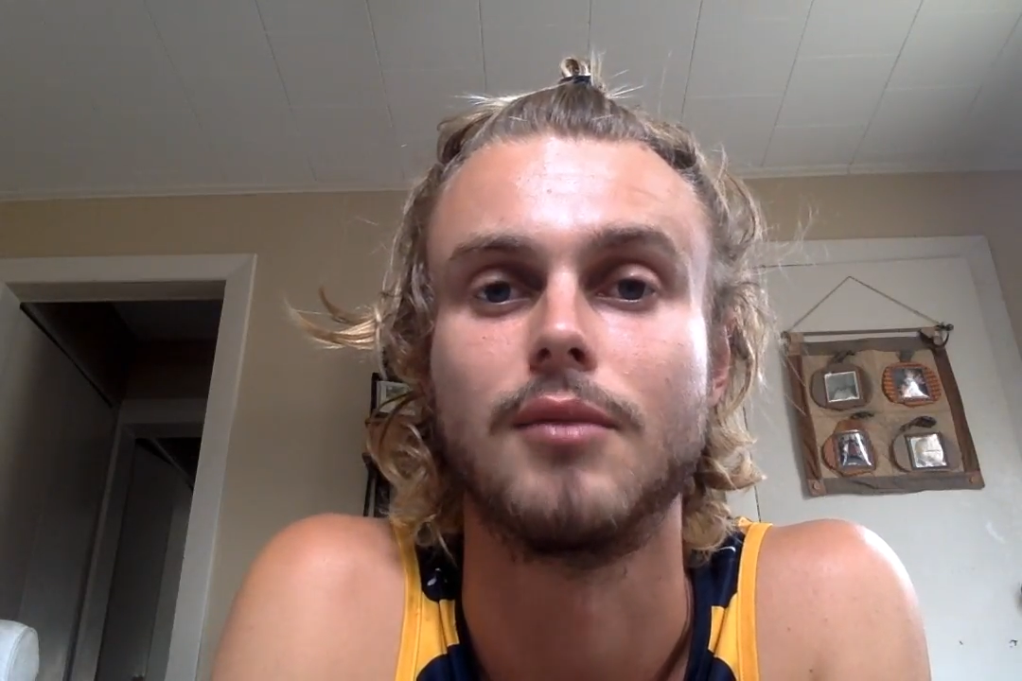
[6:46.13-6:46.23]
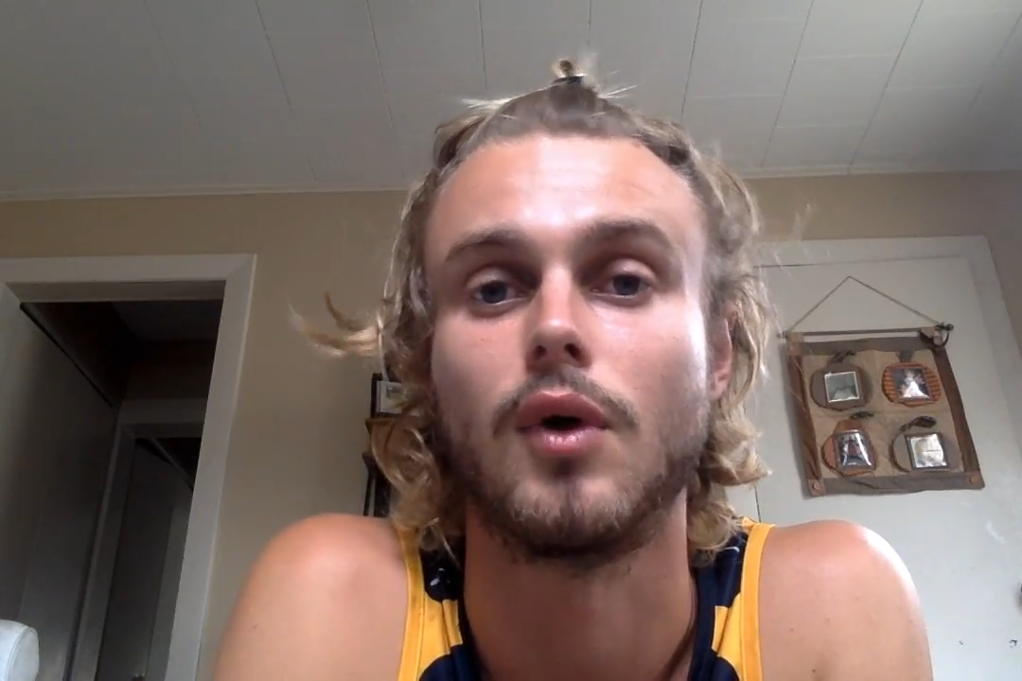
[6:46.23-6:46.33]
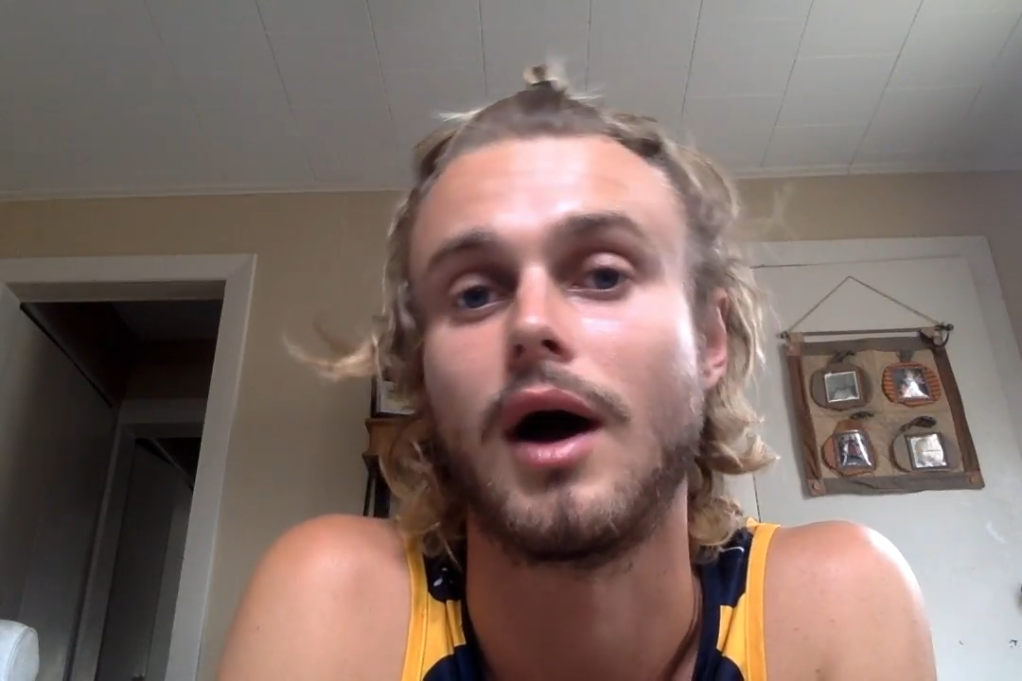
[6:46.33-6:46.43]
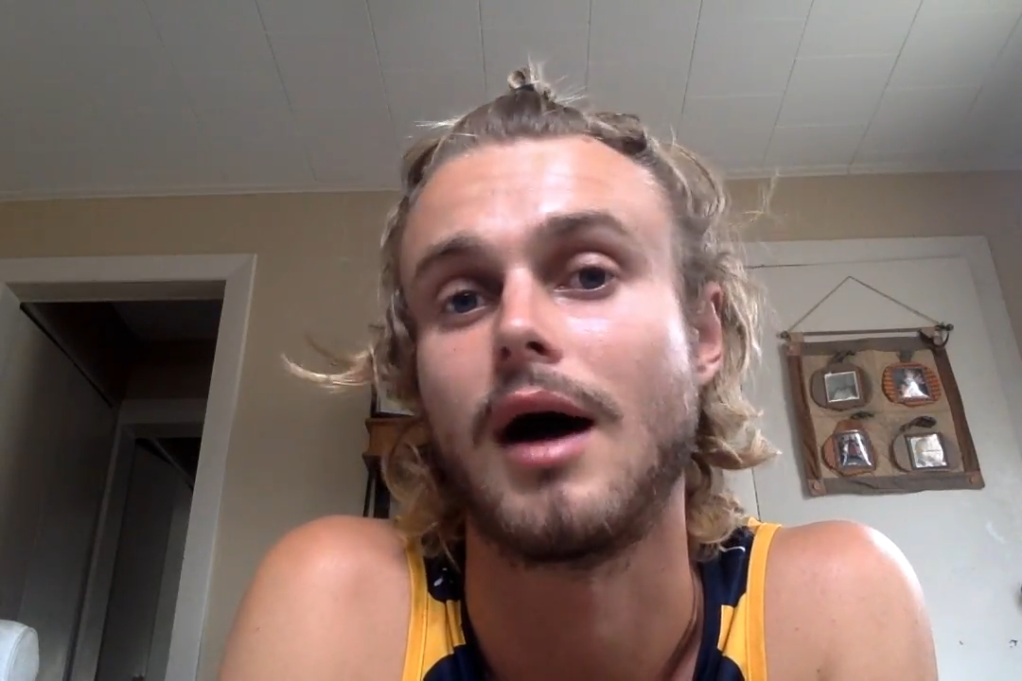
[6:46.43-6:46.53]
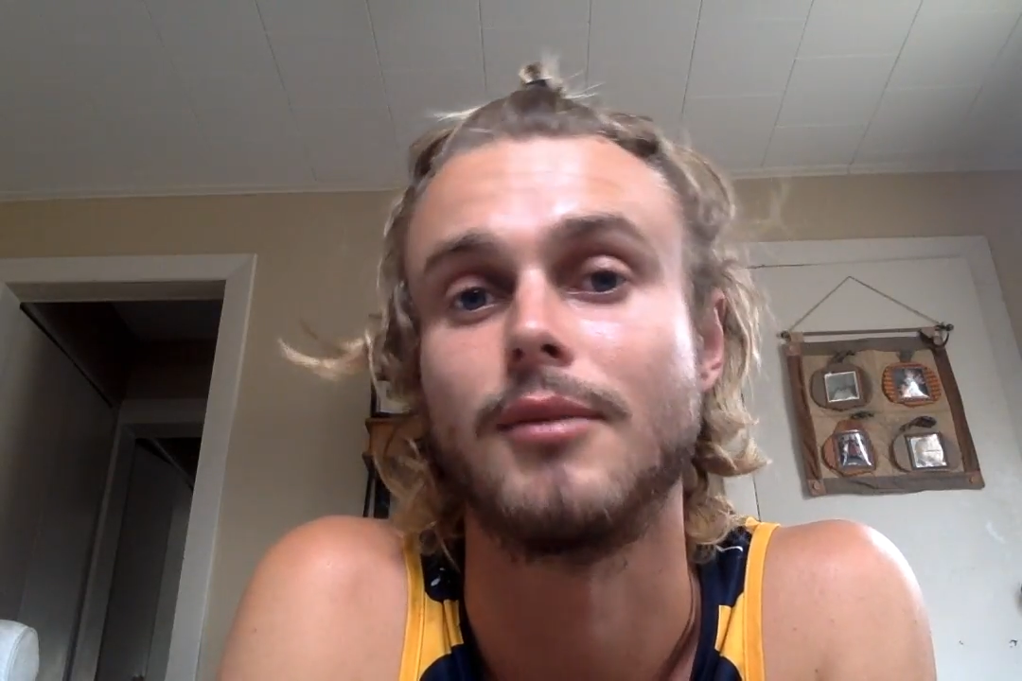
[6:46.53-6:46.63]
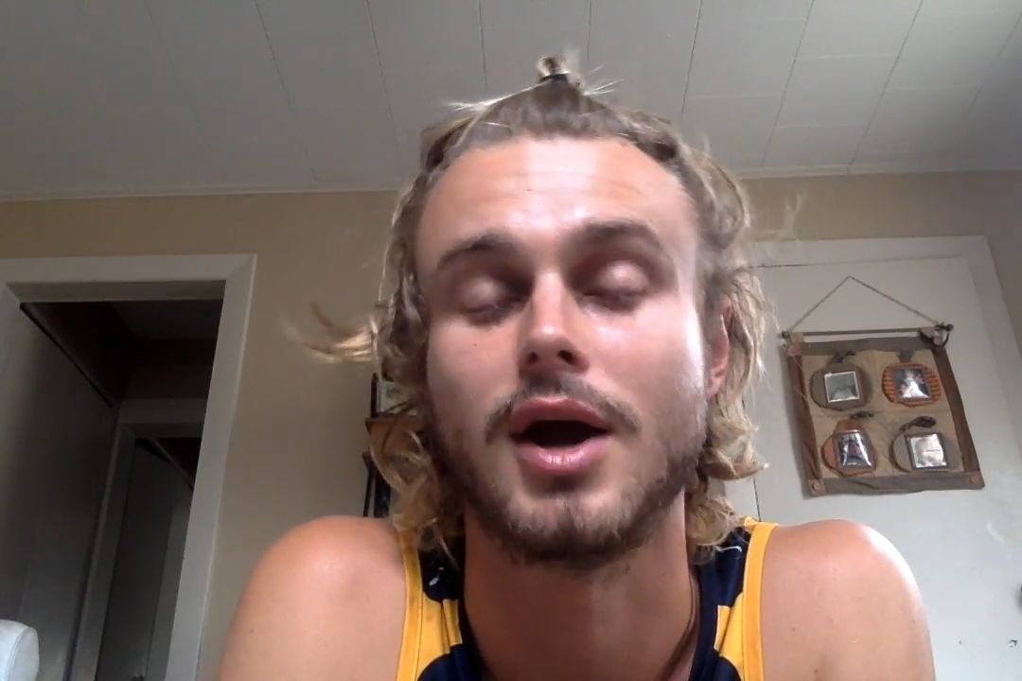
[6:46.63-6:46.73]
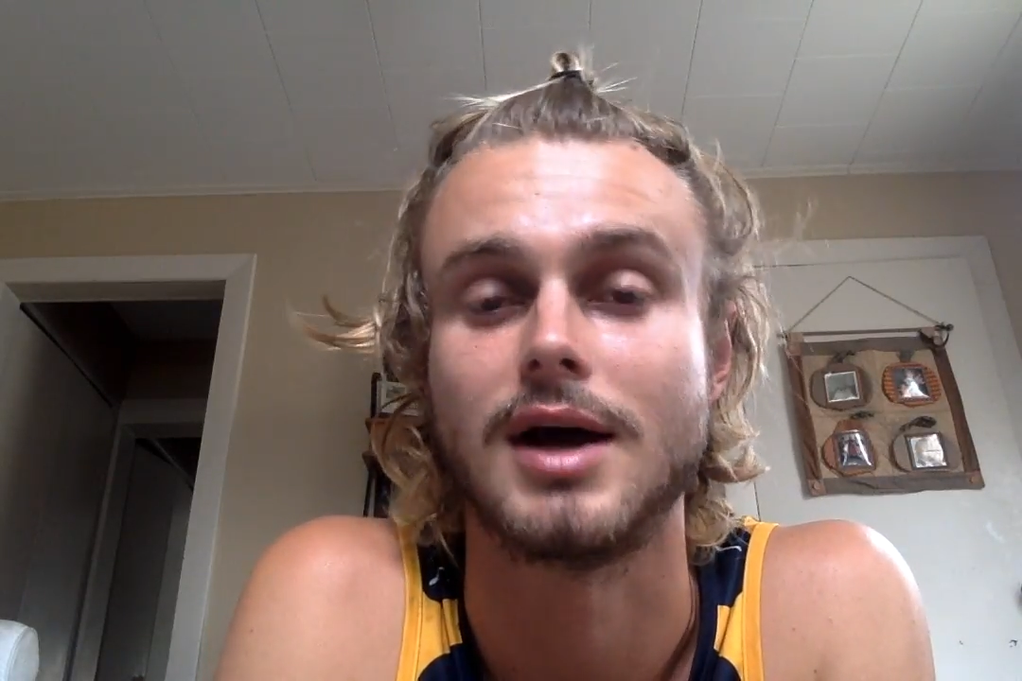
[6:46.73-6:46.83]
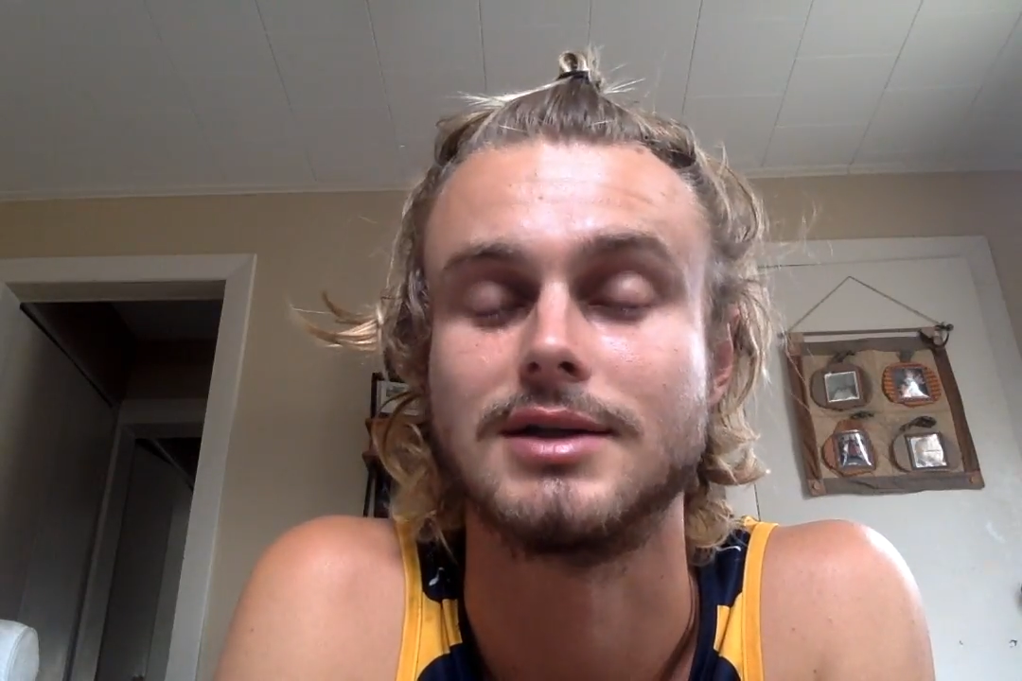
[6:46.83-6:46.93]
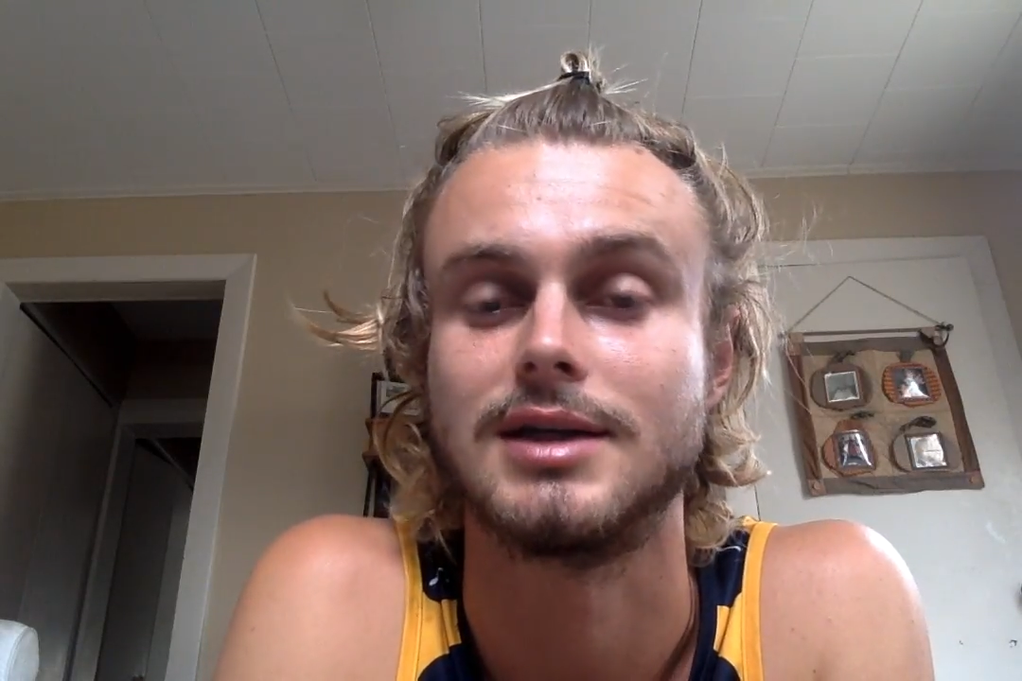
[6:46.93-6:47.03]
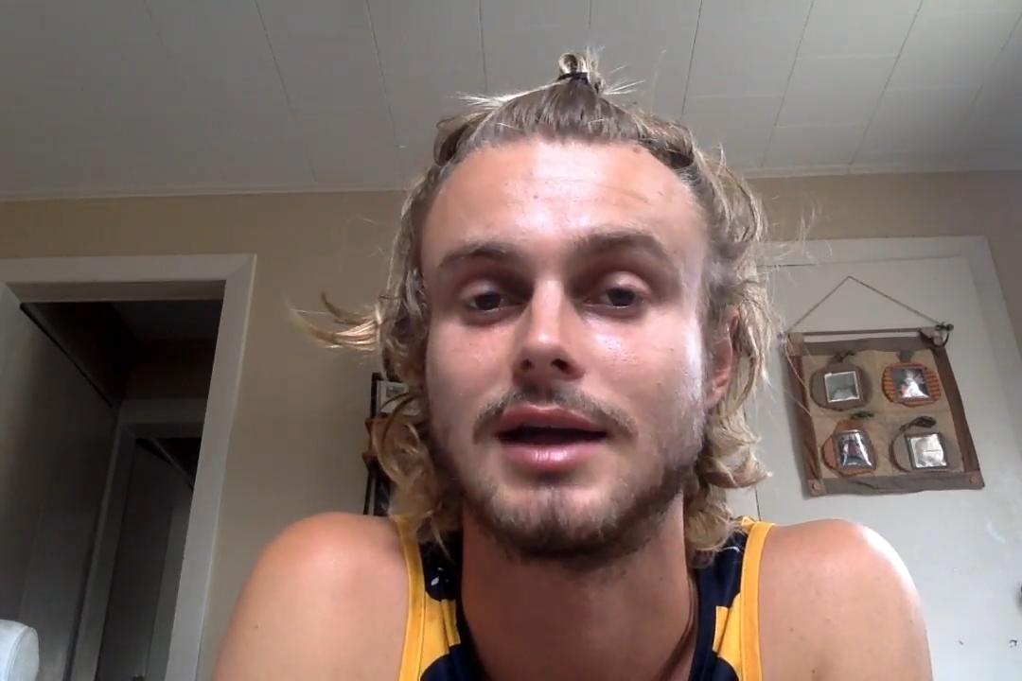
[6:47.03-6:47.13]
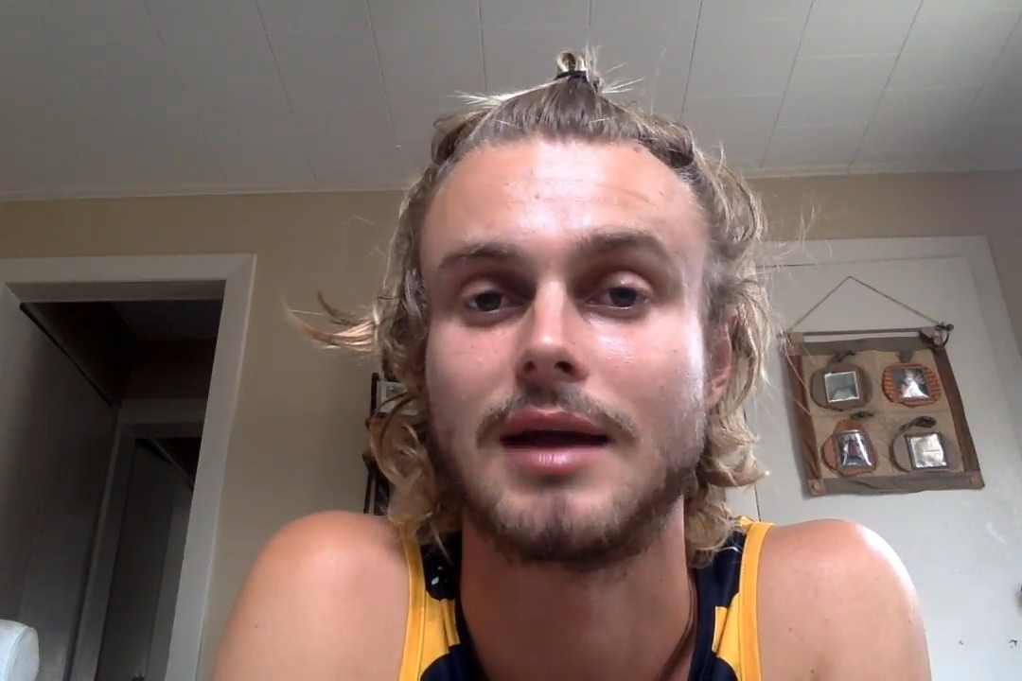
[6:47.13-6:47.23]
harmonizing